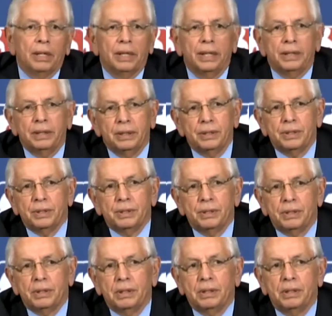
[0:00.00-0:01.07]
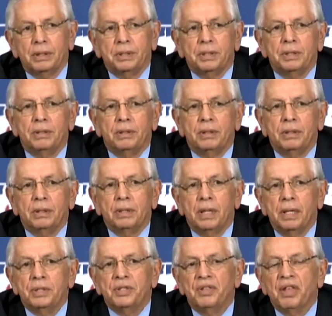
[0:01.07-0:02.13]
and it's uh, it's
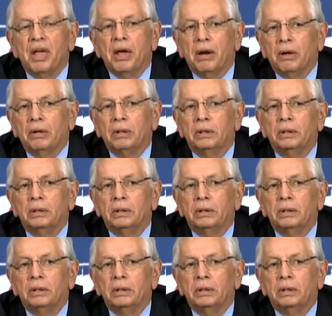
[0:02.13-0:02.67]
it's there.